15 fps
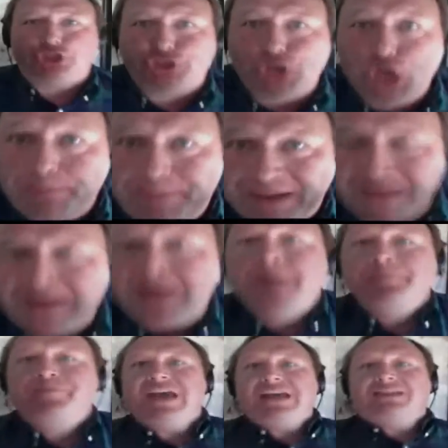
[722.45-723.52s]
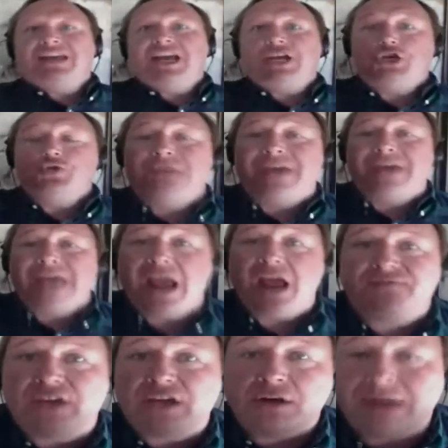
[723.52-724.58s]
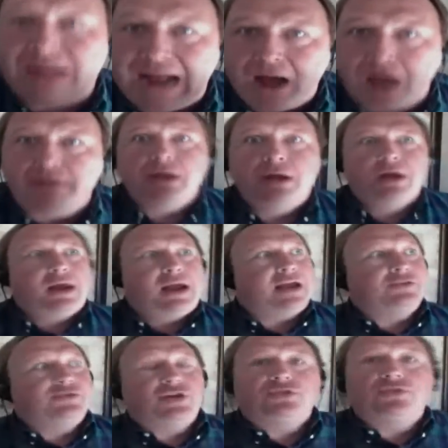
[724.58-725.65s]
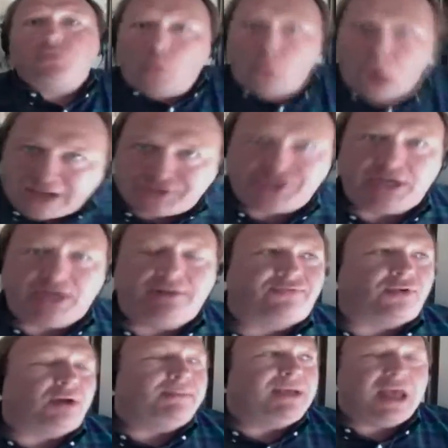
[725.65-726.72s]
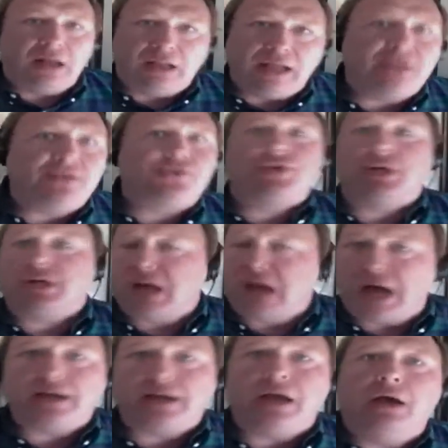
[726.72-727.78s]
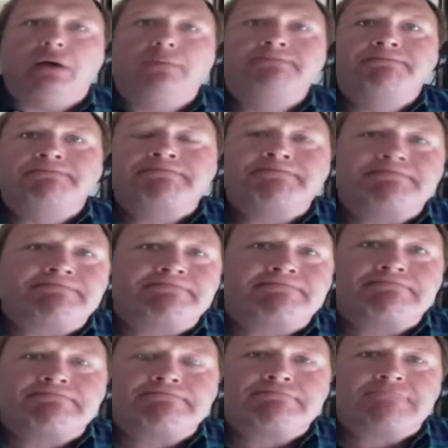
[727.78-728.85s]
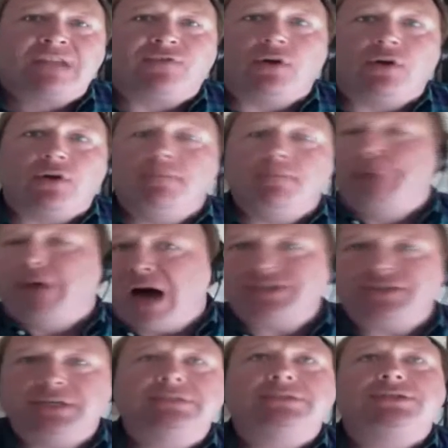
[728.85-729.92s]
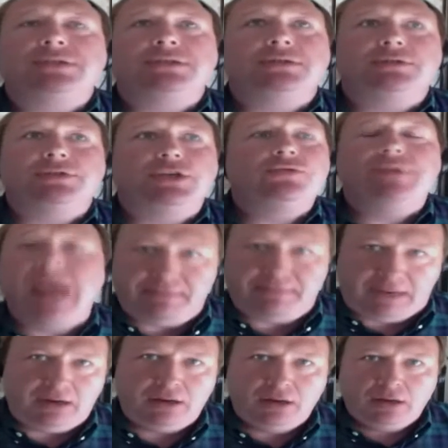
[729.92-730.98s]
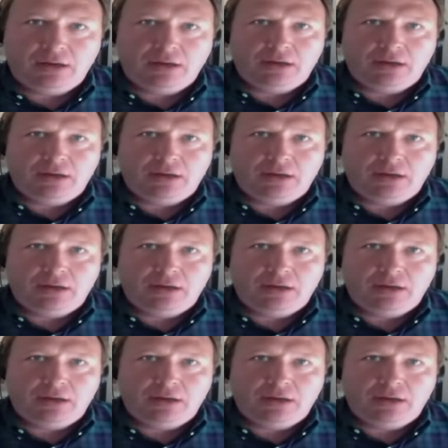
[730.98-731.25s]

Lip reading: you're stupid. They think you can't figure it out. And just watching from L.A. to Chicago, from Boston to you name it,